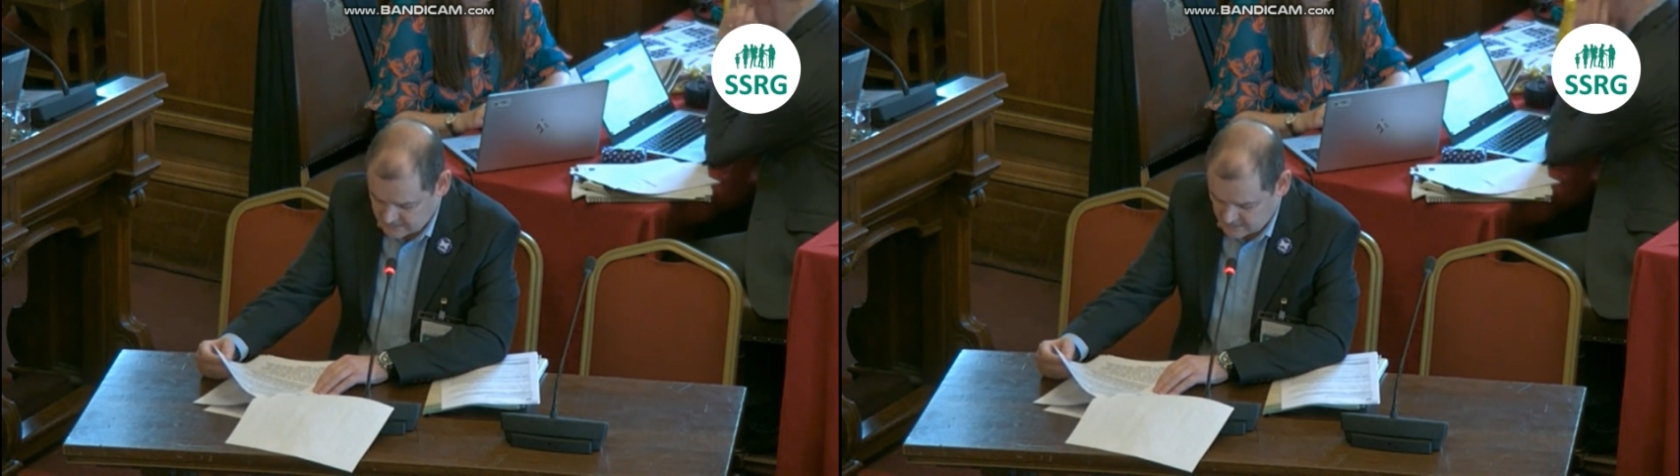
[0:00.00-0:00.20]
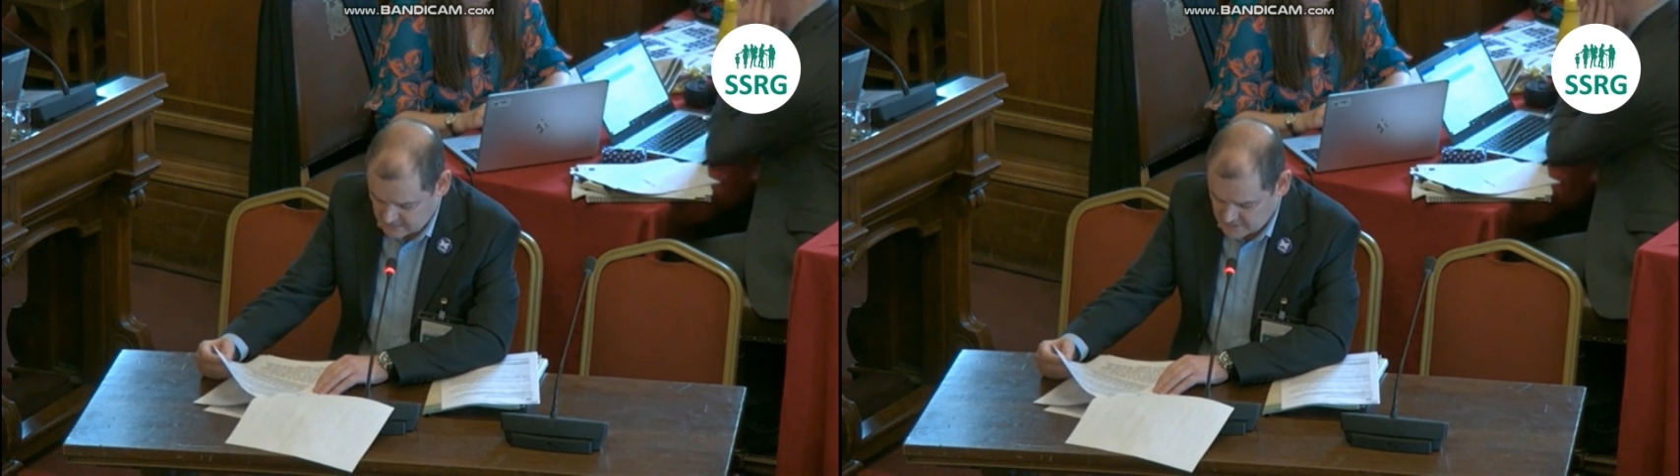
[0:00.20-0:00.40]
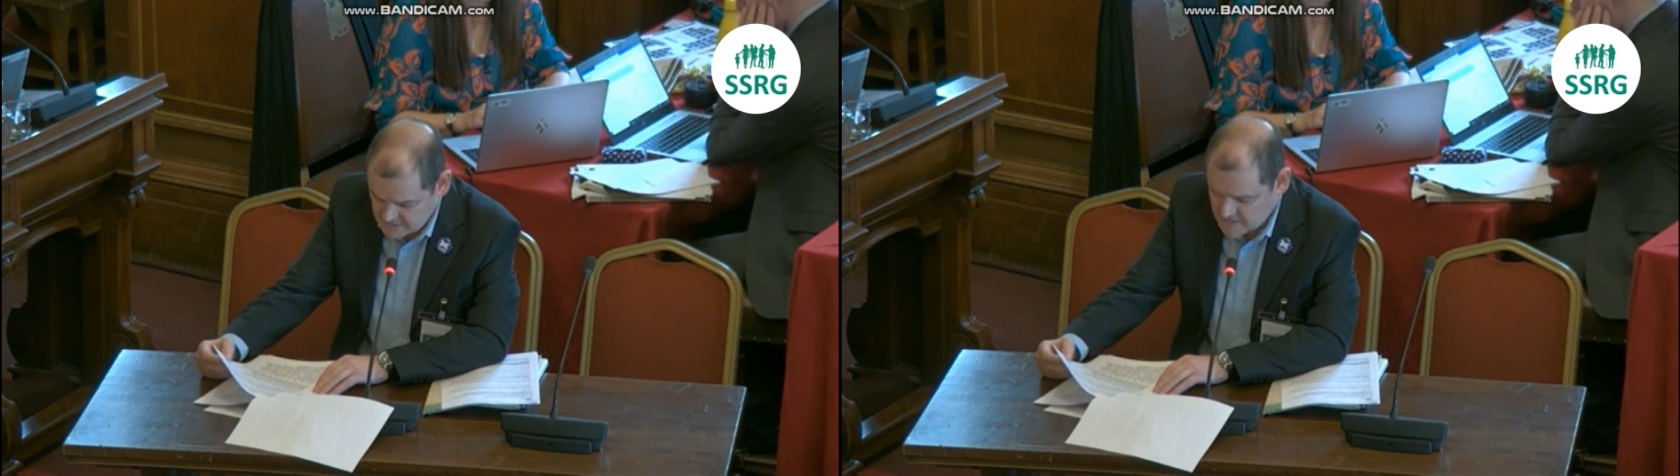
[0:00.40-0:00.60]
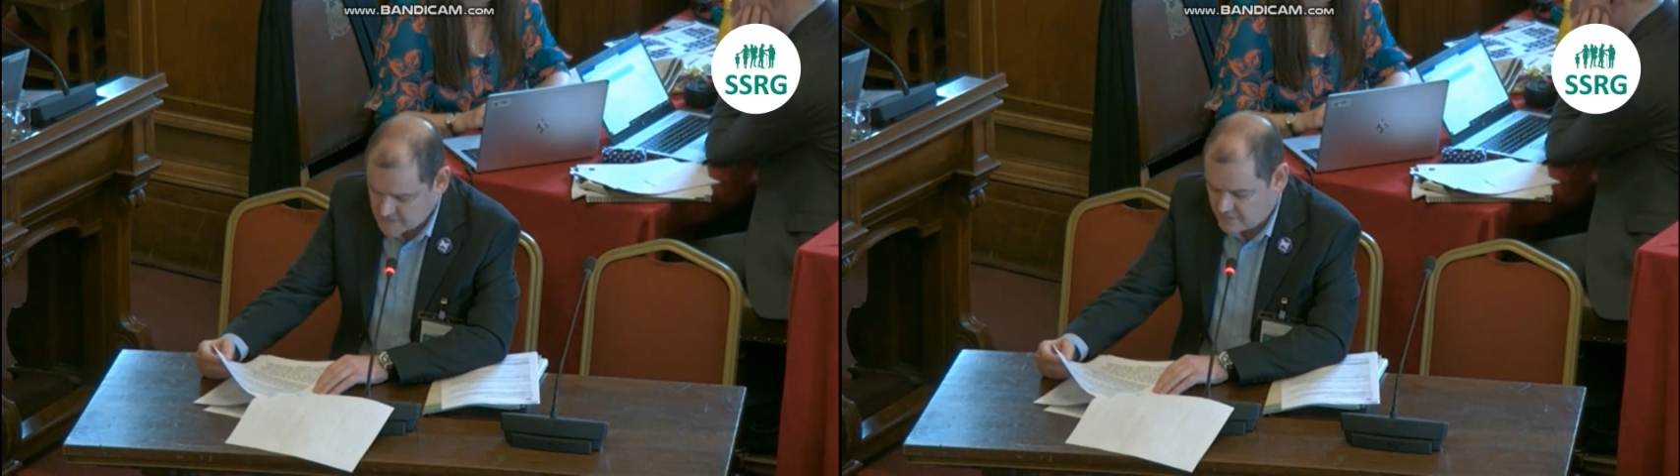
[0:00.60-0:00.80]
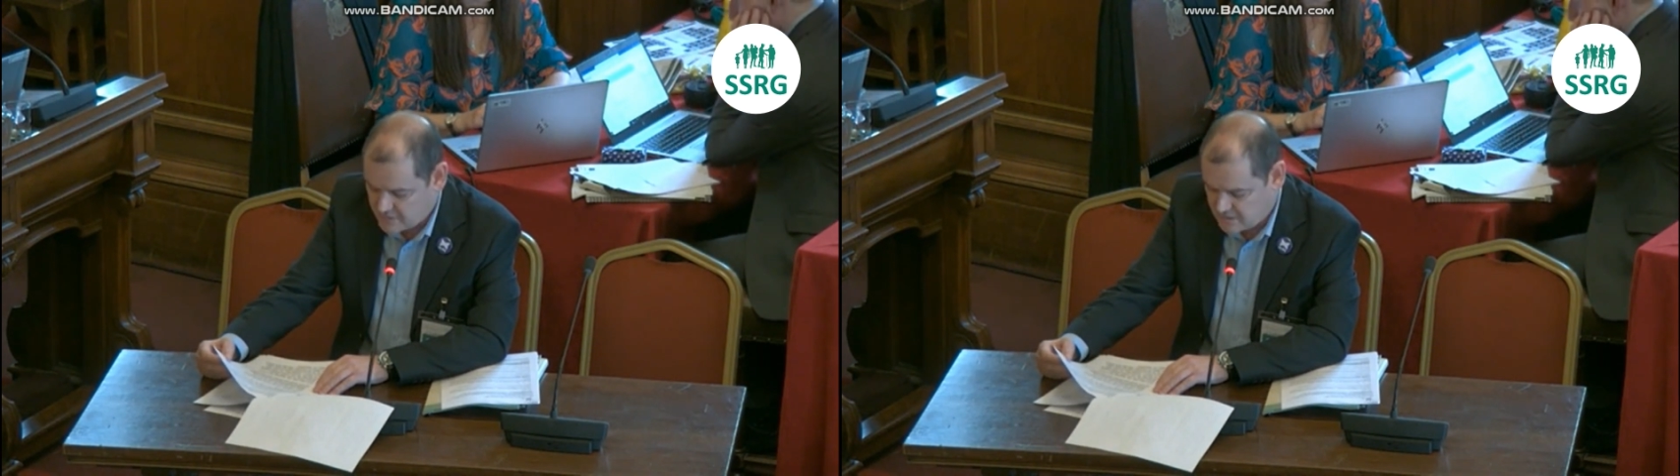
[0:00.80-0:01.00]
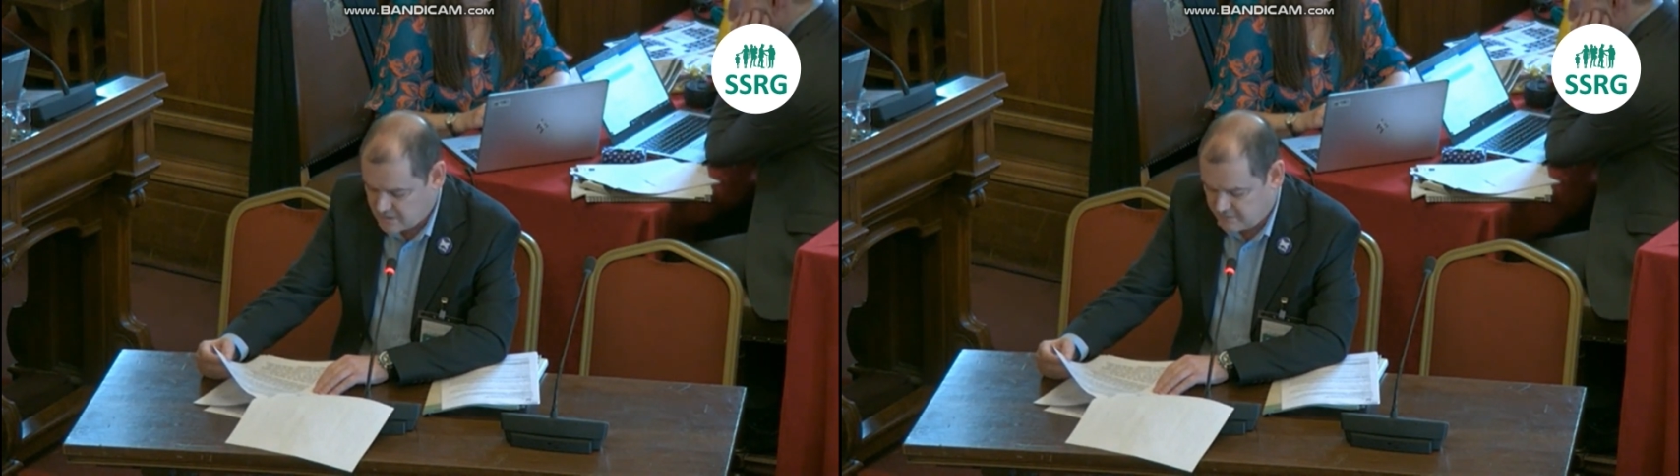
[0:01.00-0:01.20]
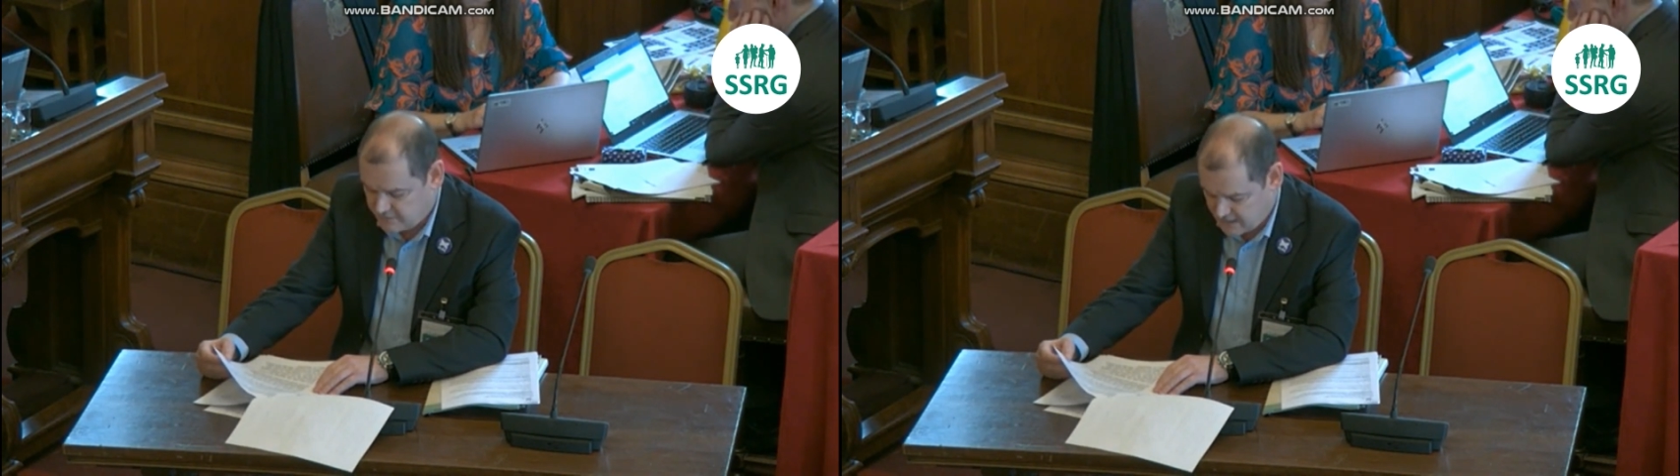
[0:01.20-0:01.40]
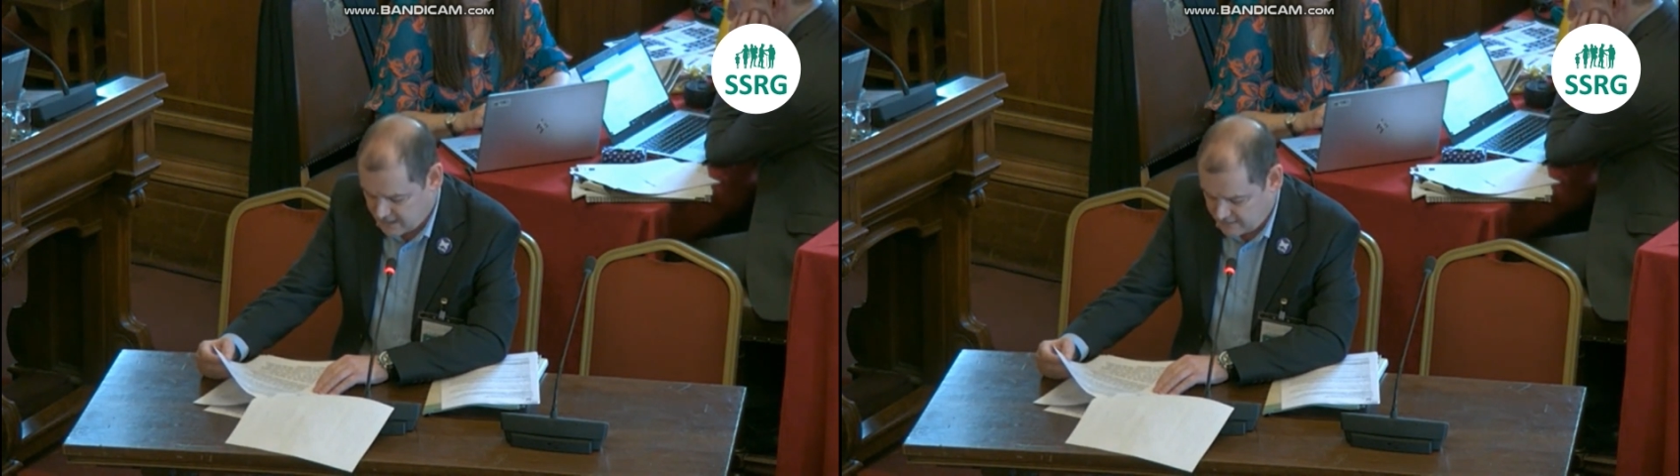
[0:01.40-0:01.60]
which is Section
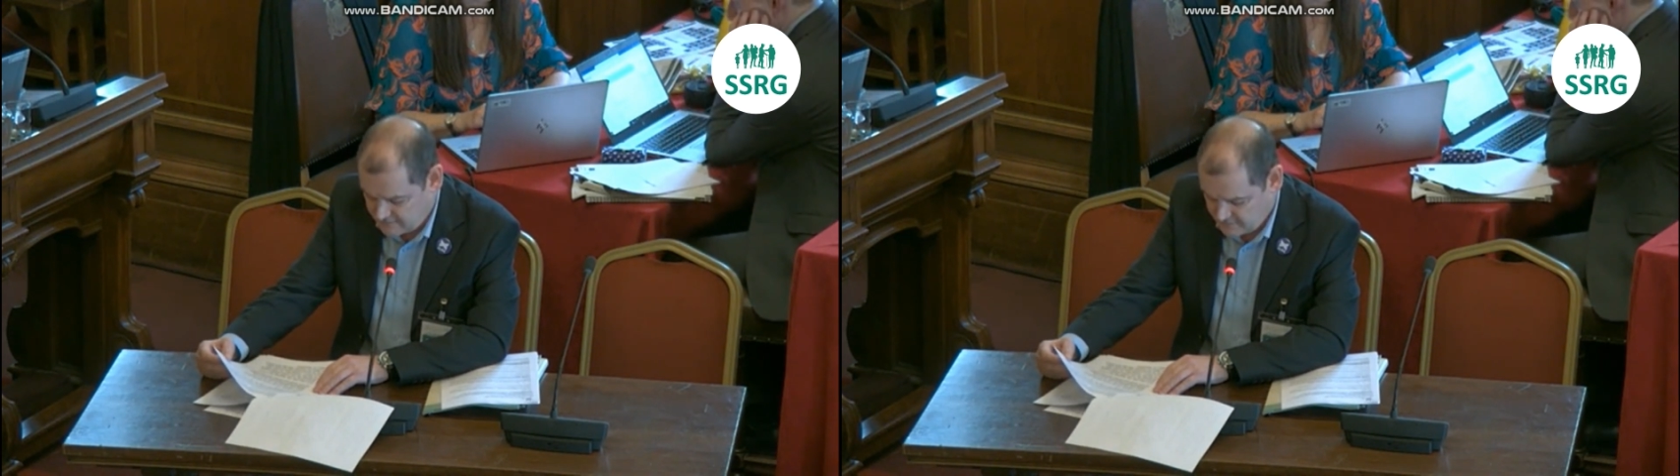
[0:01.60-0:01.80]
35